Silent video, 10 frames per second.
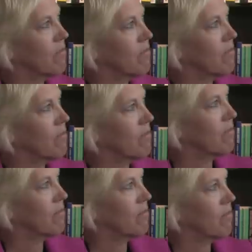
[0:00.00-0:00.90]

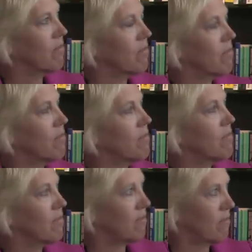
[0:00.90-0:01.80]

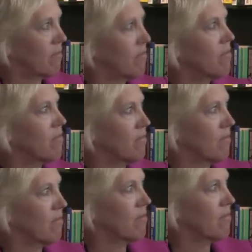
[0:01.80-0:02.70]

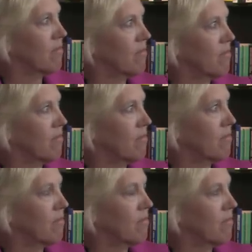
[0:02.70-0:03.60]

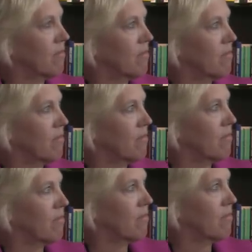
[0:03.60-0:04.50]

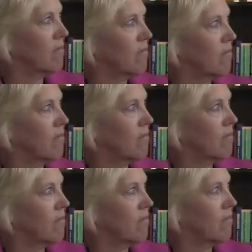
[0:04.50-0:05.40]

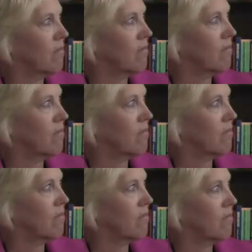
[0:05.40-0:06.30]

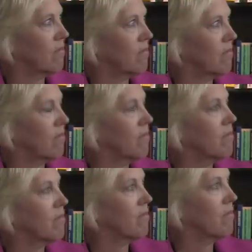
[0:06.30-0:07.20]

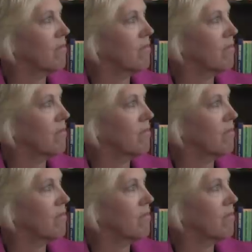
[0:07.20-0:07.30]
This person isn't speaking.